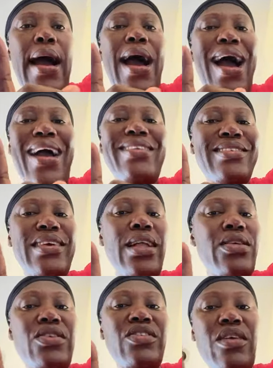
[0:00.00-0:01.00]
I tell
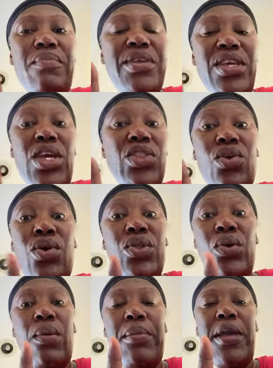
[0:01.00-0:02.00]
you something, you don't
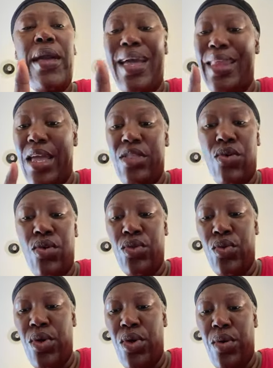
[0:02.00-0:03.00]
know me and I don't
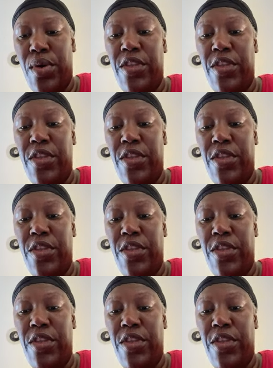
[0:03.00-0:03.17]
know you.